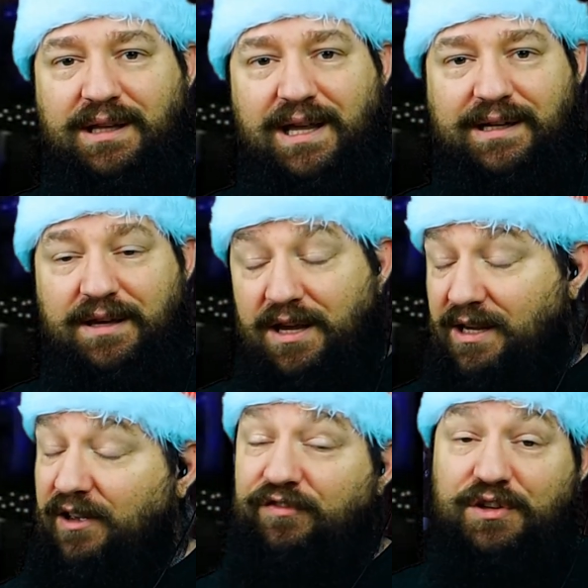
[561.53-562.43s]
Like,
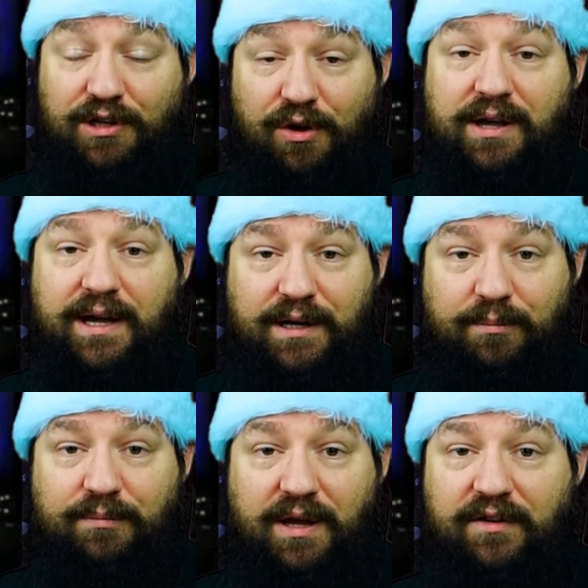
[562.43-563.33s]
if you look at
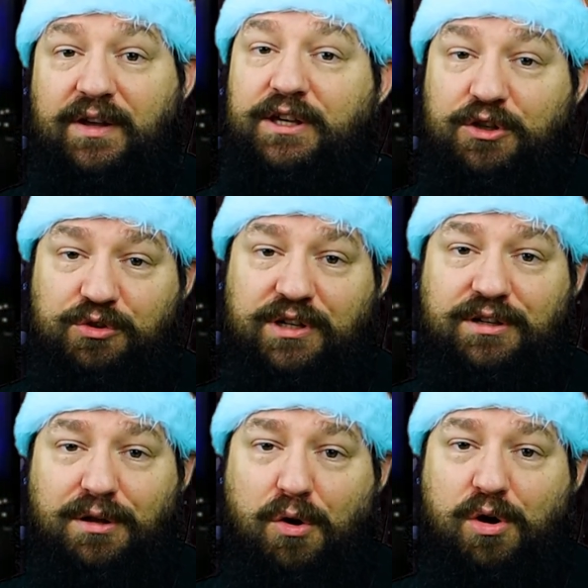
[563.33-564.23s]
him and you
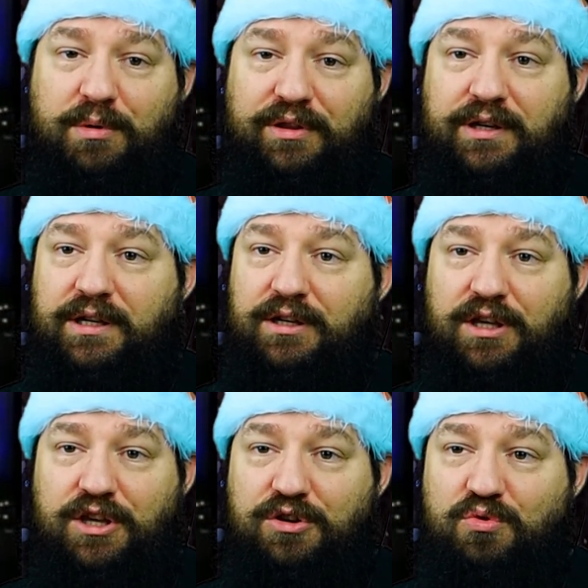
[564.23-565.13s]
didn't know him,
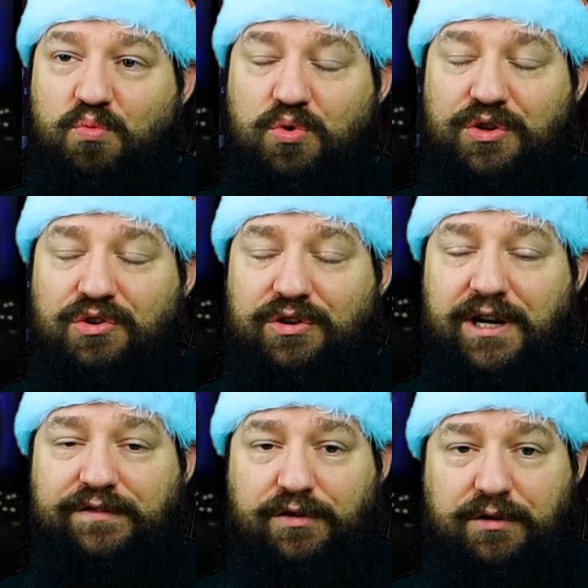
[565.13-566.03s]
you would
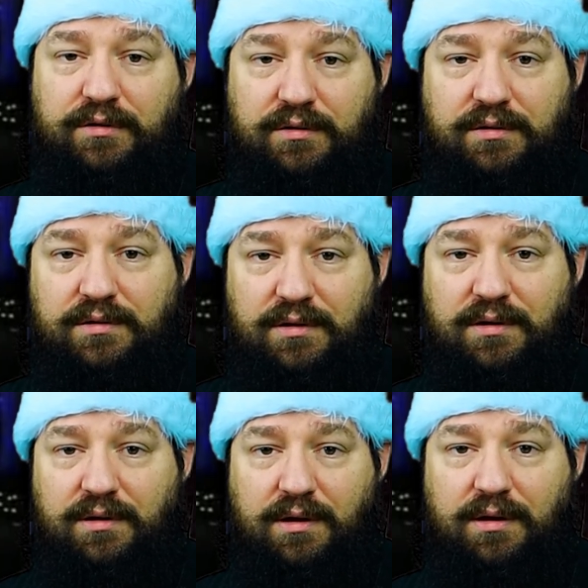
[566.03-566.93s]
never
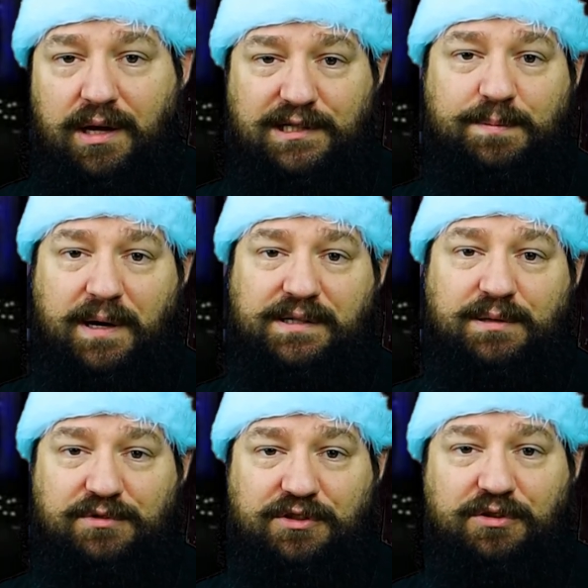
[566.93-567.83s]
expect
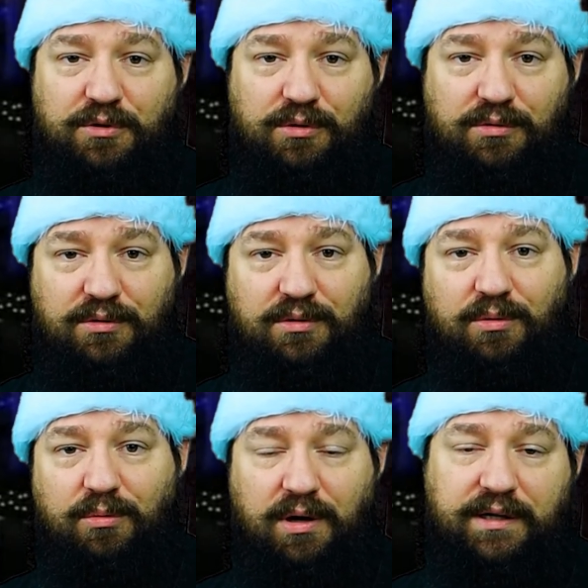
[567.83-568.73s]
him to do
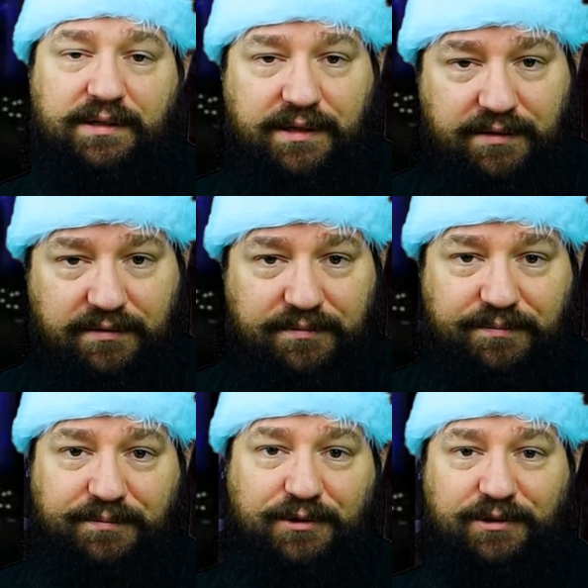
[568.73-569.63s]
what he did,
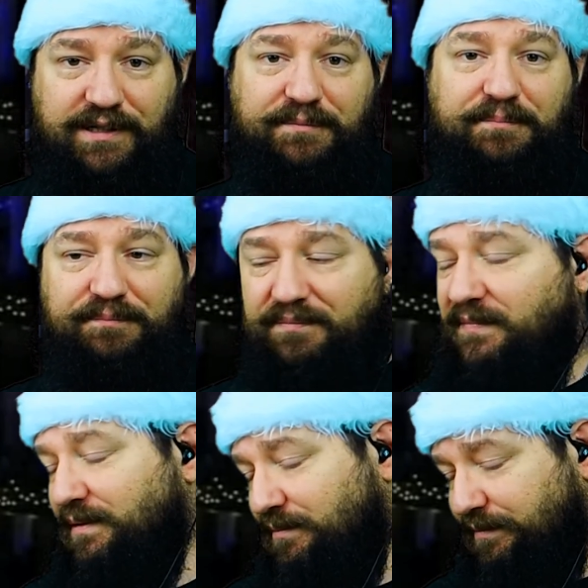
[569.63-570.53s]
right?
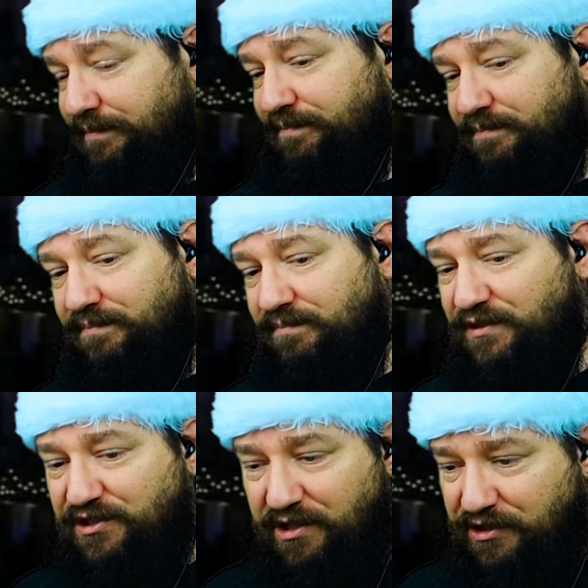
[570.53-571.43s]

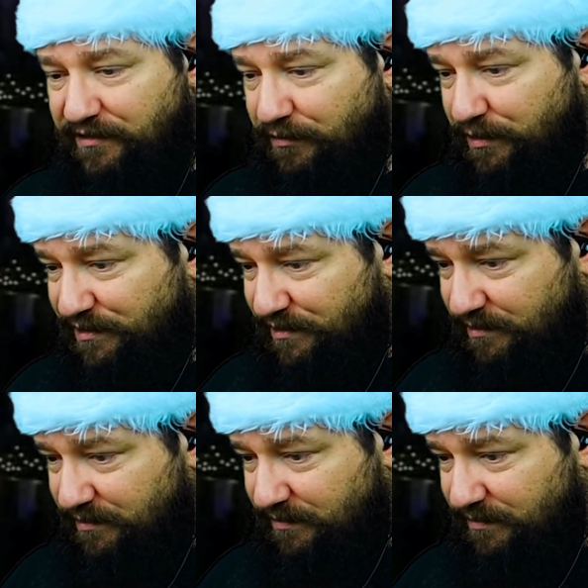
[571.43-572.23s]
Such a voice.